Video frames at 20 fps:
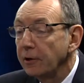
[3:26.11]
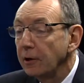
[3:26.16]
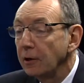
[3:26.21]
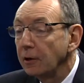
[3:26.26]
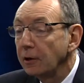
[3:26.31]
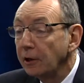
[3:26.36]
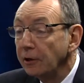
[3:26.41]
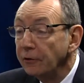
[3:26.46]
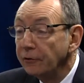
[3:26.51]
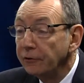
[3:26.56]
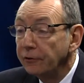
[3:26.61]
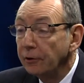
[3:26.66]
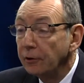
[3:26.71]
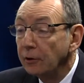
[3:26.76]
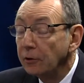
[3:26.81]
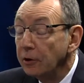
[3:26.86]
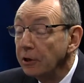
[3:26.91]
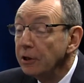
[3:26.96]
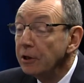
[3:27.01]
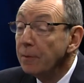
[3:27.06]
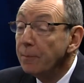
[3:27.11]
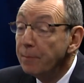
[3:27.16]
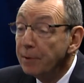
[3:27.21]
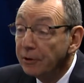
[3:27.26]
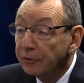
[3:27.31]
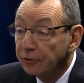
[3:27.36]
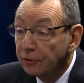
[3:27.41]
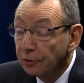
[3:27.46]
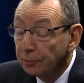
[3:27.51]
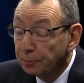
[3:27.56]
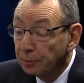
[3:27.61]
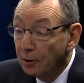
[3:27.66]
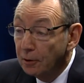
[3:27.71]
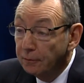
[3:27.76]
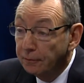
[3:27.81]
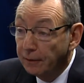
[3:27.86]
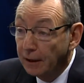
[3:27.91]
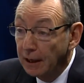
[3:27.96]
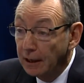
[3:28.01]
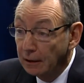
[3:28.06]
that are considered in the business
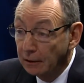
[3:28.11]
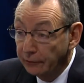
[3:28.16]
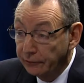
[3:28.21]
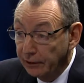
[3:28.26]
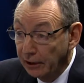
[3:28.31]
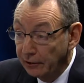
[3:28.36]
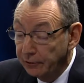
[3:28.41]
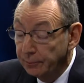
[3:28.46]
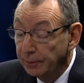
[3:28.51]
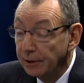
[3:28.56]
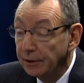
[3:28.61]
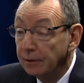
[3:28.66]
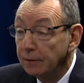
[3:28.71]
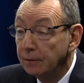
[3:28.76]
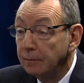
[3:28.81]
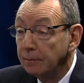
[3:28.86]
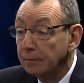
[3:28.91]
profile assessment?